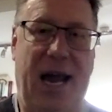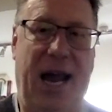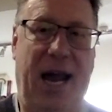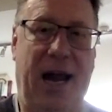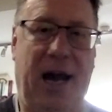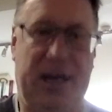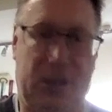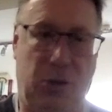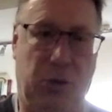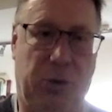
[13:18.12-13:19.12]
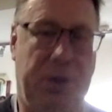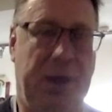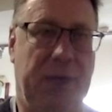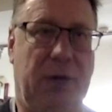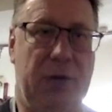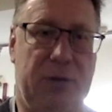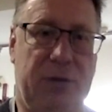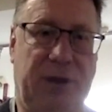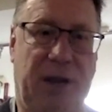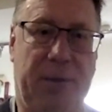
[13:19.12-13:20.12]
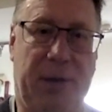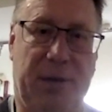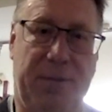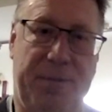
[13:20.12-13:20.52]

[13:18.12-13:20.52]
And it's called the Billet Road development.